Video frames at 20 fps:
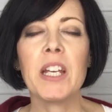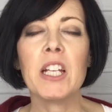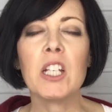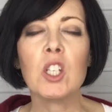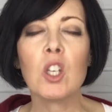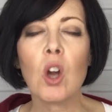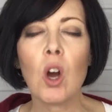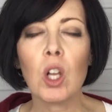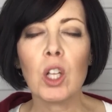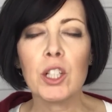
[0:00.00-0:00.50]

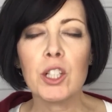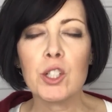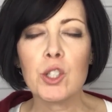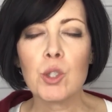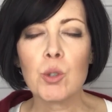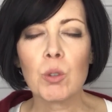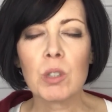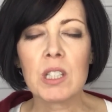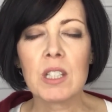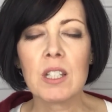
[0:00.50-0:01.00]

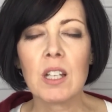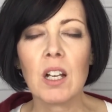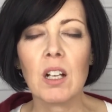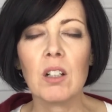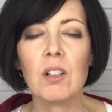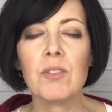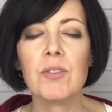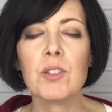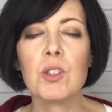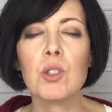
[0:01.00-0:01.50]
acknowledge
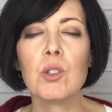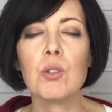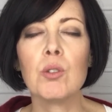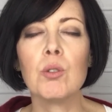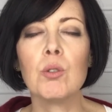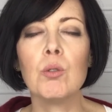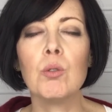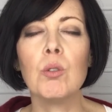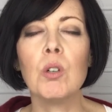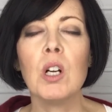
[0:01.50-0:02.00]
yourself,
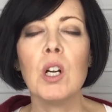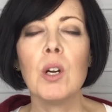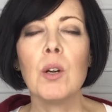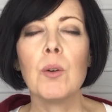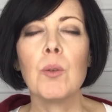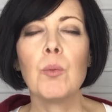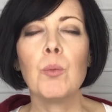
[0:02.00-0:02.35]
to